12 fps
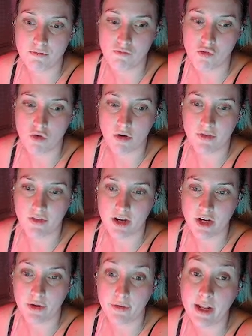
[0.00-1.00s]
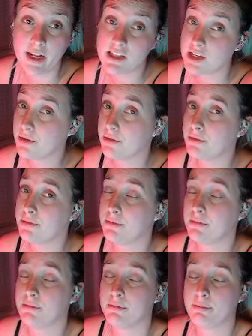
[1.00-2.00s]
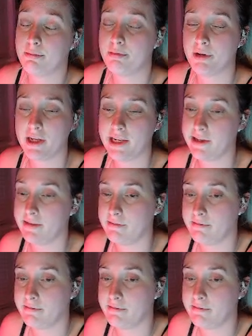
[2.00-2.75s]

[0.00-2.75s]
more than you need to. But